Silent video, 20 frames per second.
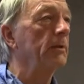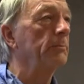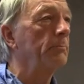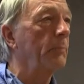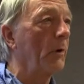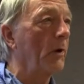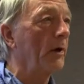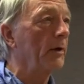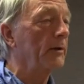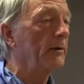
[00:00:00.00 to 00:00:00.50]

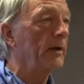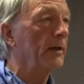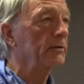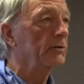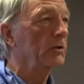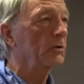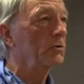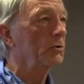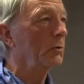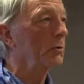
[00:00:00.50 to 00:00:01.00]
important as
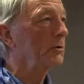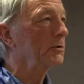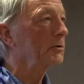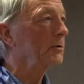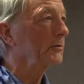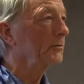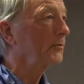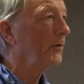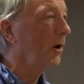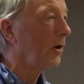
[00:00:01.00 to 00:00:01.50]
a source
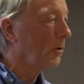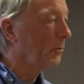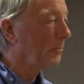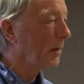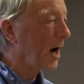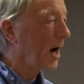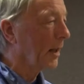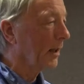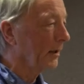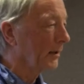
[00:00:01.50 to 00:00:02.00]
of fall
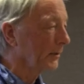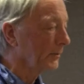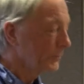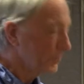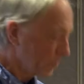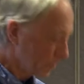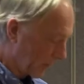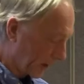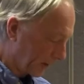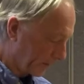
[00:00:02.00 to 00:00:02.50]
pollen
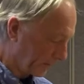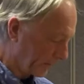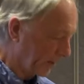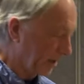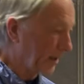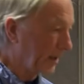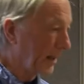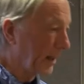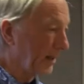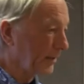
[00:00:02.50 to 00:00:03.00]
for
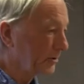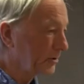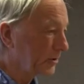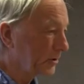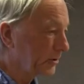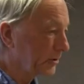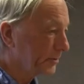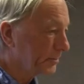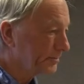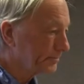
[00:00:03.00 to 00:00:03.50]
the
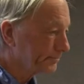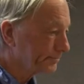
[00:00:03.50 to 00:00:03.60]
nests.